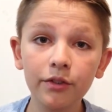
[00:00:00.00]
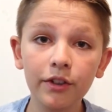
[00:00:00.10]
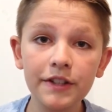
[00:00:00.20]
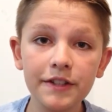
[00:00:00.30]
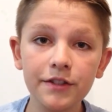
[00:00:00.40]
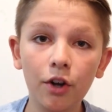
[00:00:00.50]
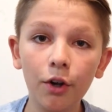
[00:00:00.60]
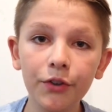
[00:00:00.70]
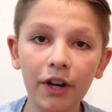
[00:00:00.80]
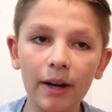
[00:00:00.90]
races
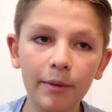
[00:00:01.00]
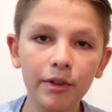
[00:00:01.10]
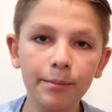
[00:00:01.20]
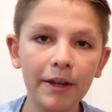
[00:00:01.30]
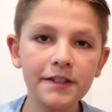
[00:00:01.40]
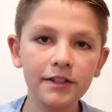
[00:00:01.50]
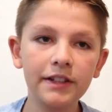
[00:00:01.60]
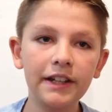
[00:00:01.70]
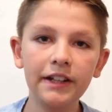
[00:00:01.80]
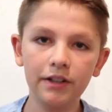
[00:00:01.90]
all time when you're basically
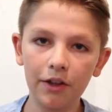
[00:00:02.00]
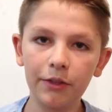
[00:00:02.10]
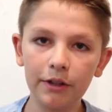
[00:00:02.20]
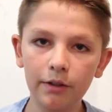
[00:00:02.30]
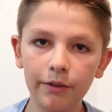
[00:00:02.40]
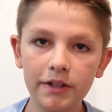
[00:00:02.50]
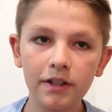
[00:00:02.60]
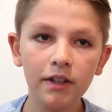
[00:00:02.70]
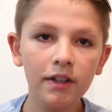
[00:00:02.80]
getting nothing out of it?